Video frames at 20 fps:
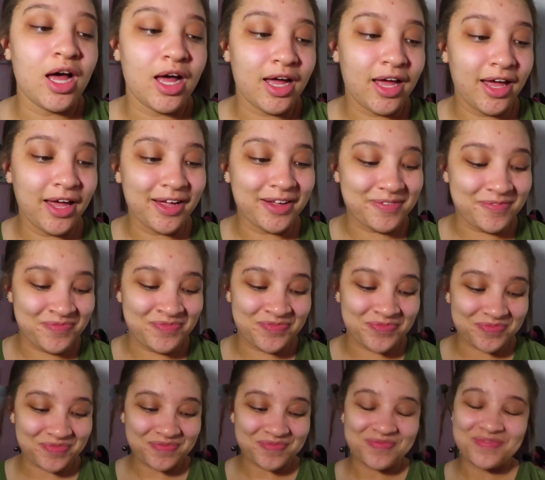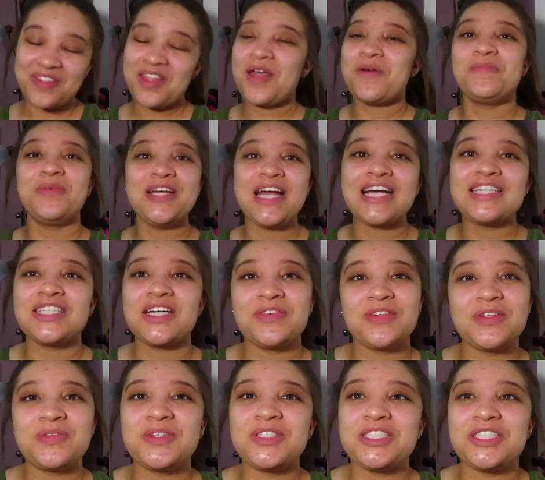But yeah, so I
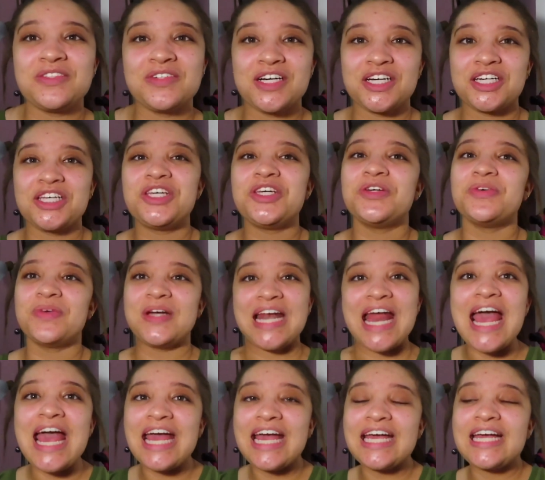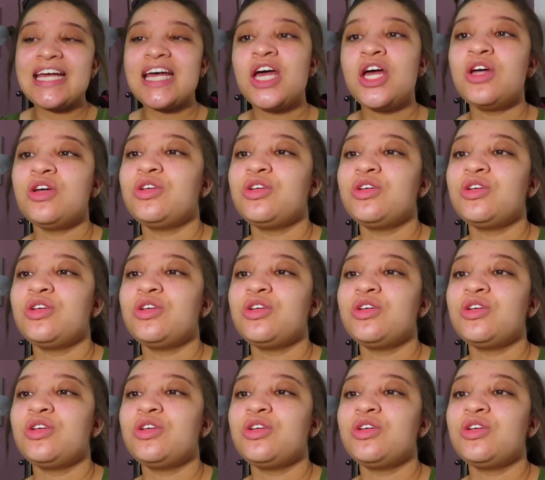really want to do a Q&A.